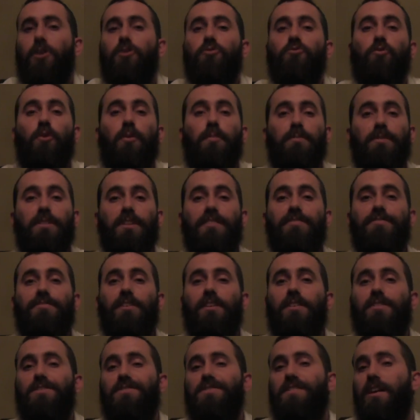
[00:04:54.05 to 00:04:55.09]
to uplift
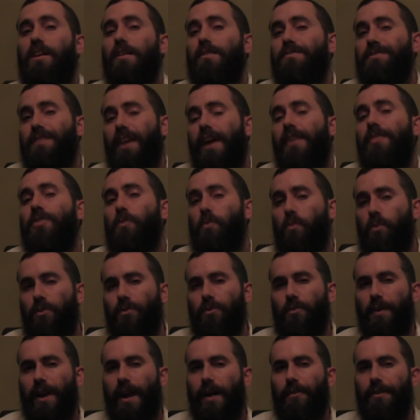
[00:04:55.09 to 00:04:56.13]
ourselves and the world
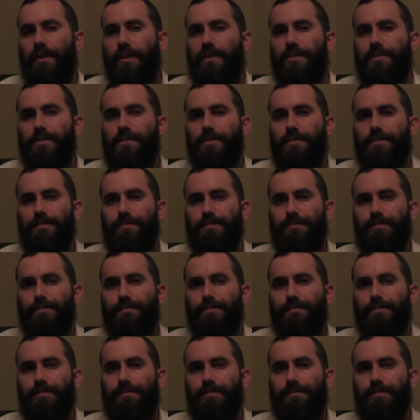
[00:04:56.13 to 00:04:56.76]
around us.